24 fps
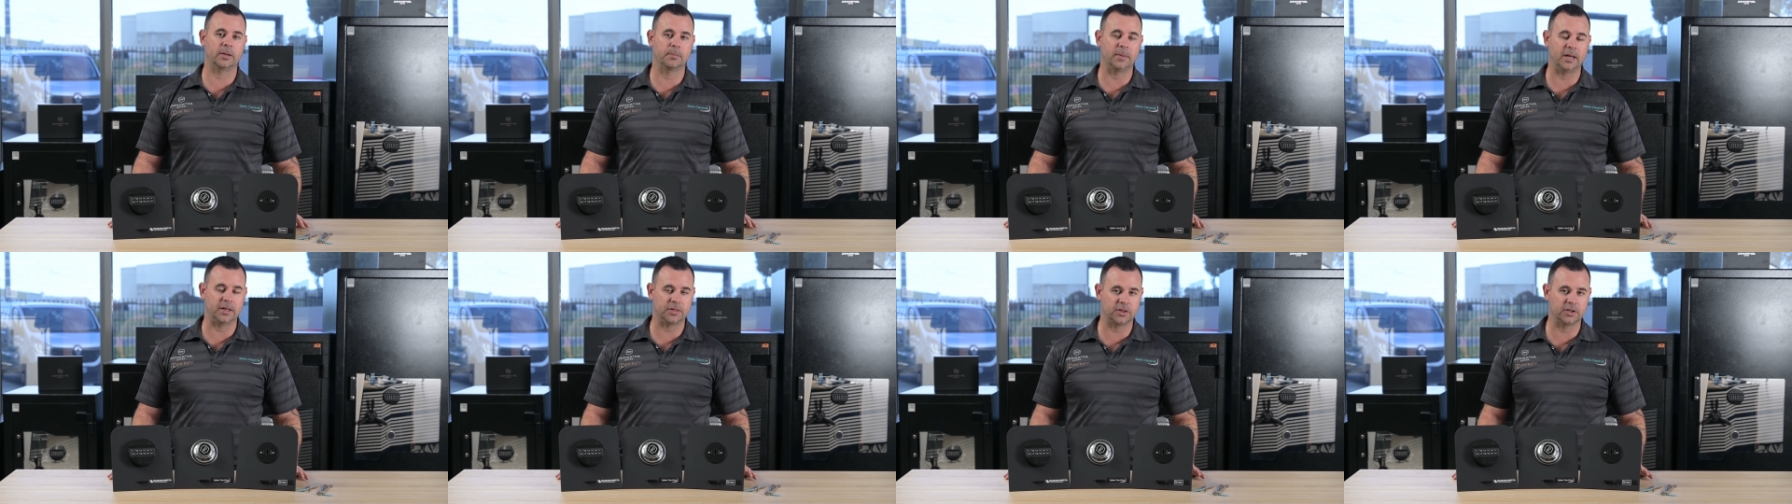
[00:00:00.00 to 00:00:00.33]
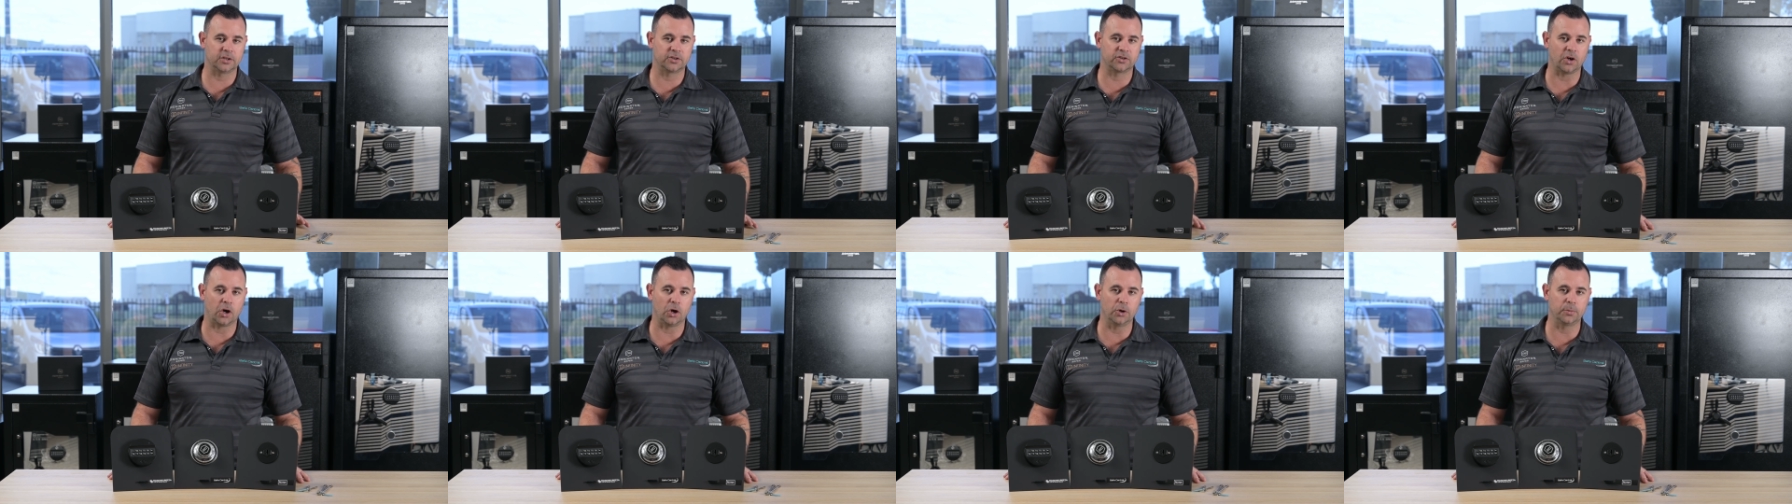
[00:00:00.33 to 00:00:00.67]

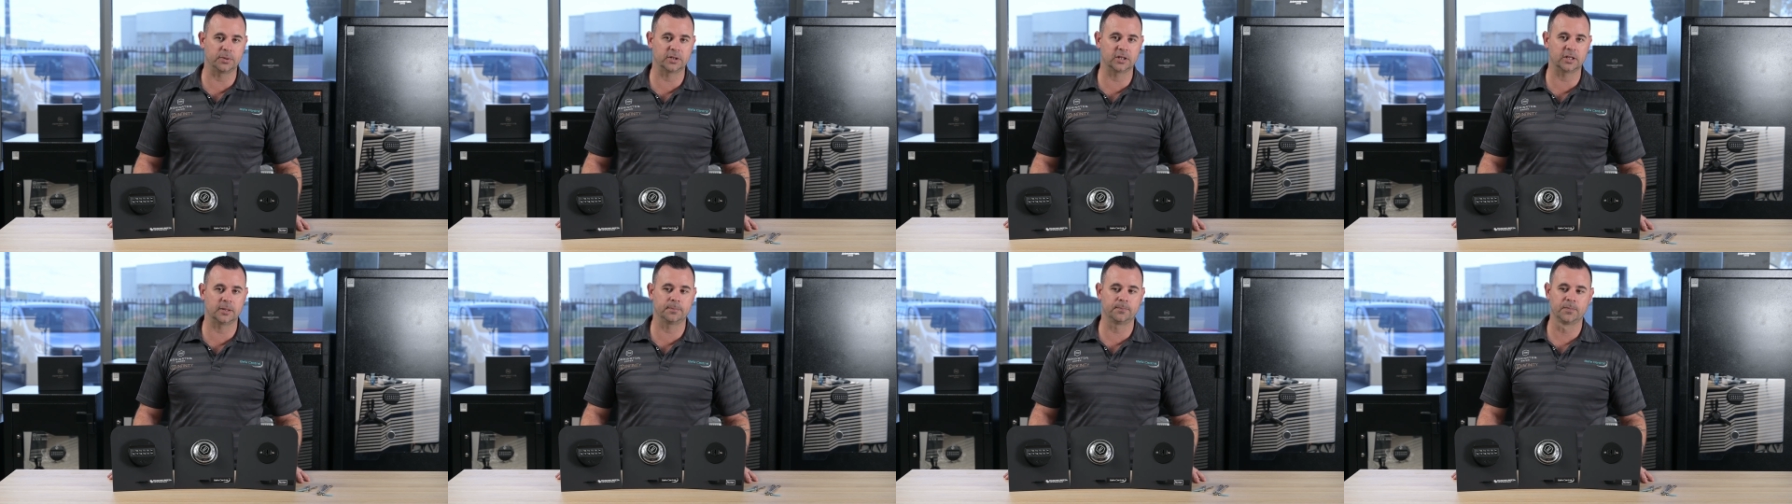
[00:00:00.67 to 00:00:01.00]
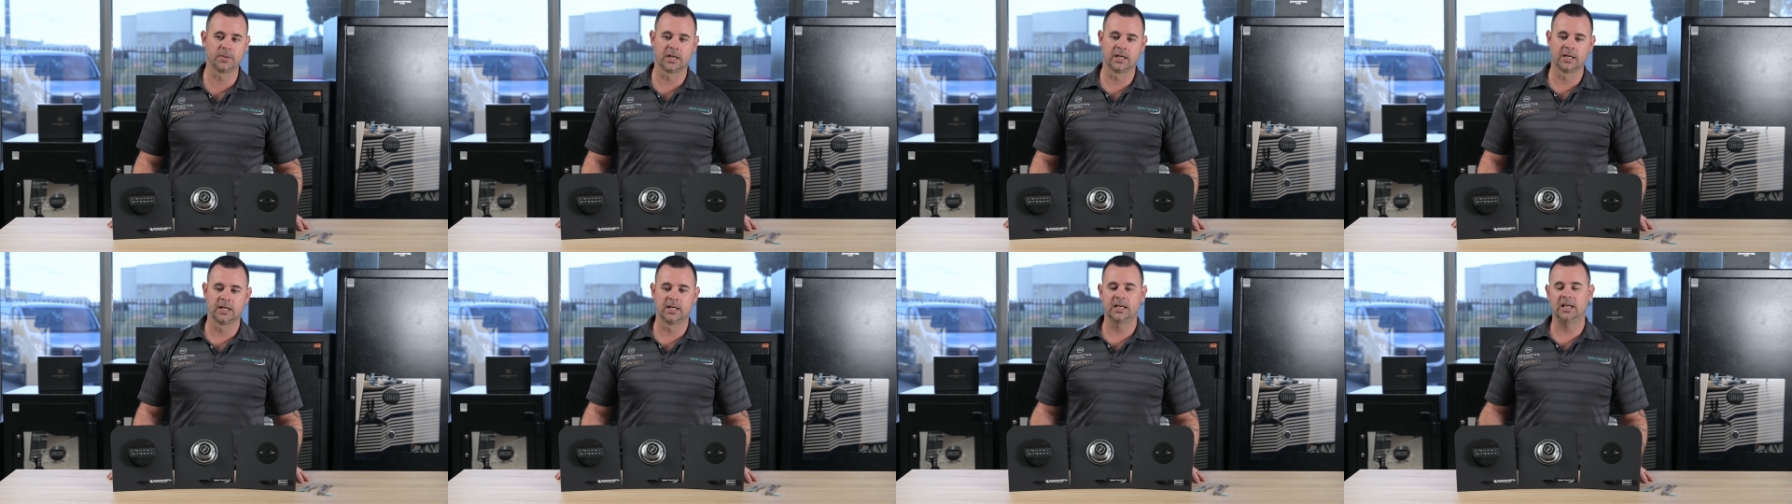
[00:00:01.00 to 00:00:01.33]
method to open them.
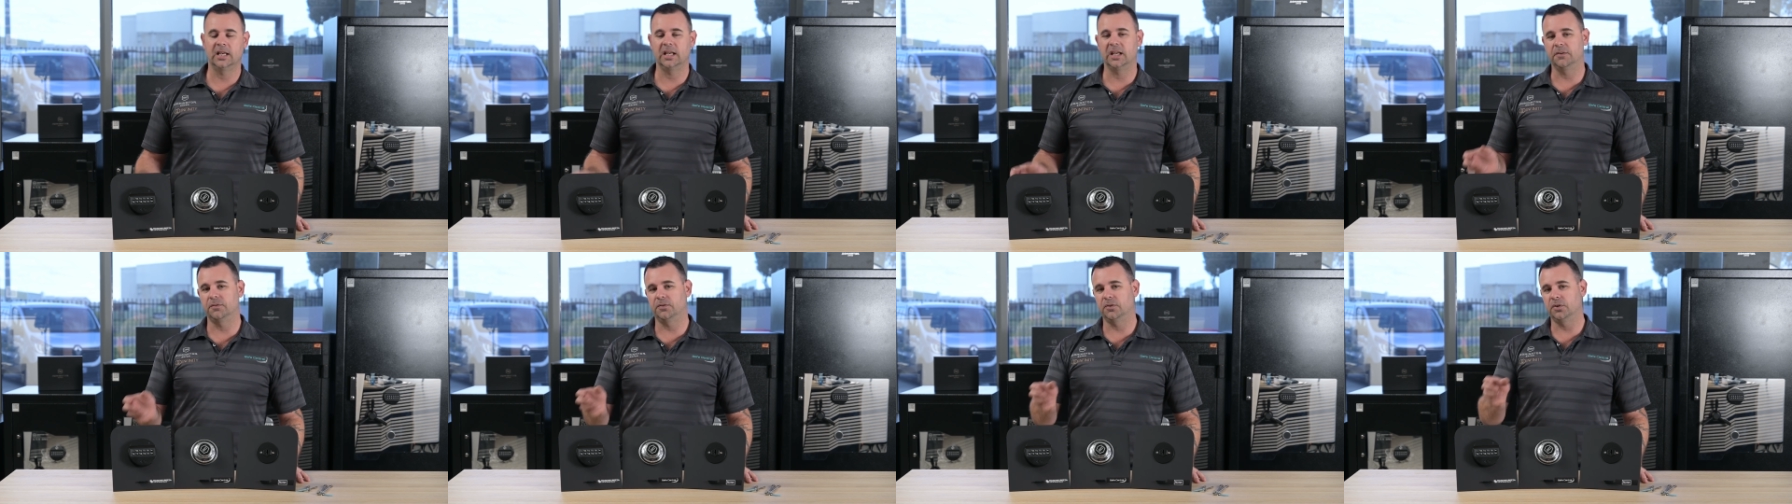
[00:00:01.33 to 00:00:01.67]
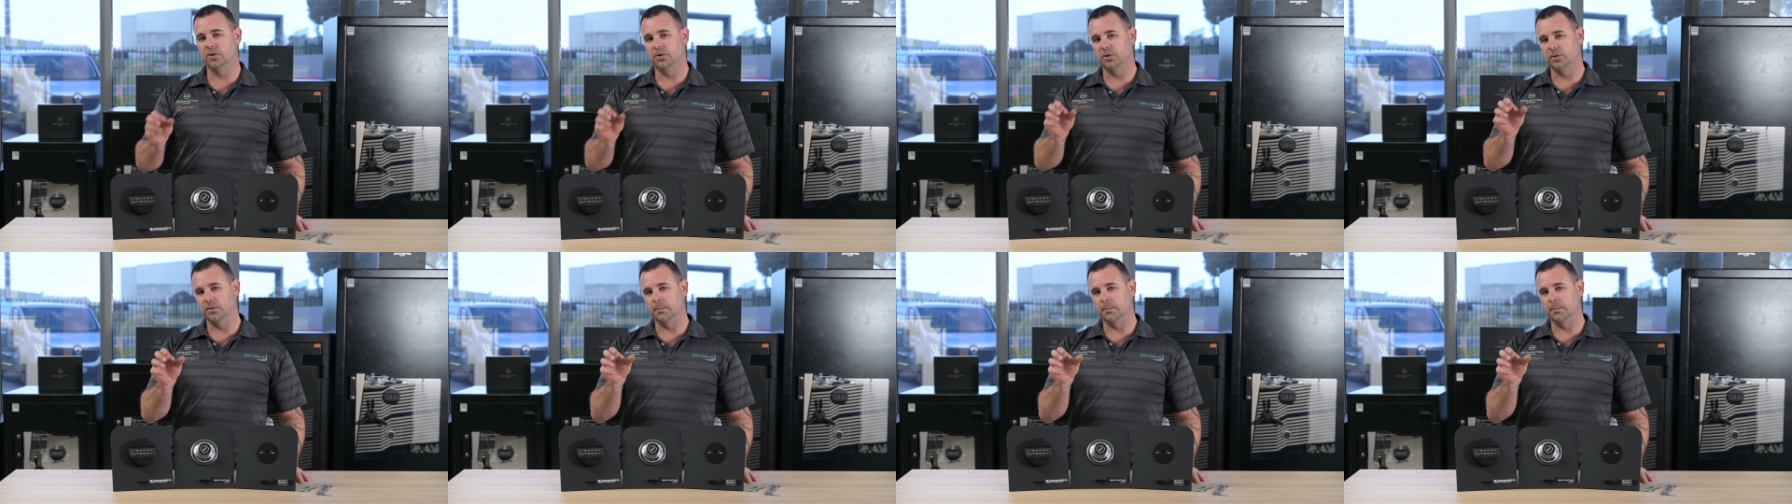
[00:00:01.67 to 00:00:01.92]
If you